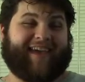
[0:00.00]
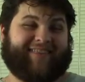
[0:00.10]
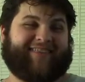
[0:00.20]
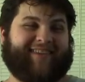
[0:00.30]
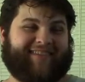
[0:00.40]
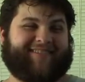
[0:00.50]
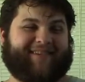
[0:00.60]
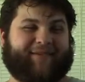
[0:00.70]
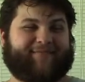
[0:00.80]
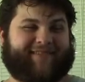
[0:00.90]
end this
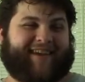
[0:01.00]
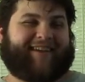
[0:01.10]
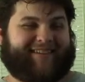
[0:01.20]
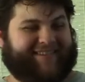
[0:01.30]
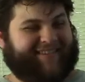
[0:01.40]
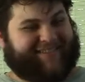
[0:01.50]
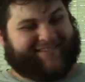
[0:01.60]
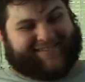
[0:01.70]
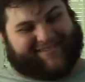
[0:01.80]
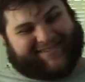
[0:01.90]
subject.
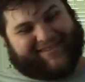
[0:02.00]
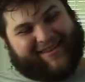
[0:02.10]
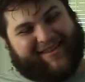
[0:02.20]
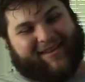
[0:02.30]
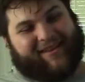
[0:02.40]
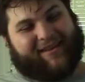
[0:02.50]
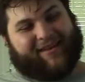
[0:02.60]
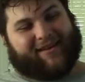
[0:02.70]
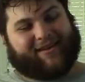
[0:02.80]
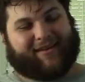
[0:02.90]

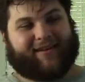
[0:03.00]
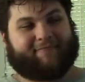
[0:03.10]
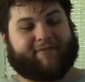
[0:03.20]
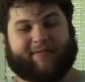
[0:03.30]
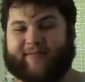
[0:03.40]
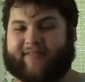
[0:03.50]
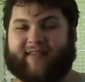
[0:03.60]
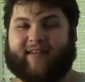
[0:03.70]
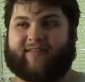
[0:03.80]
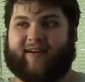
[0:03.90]
Uh, I'm gonna miss
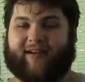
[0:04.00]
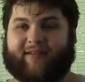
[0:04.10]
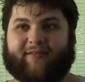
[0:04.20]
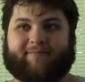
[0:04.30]
that dog.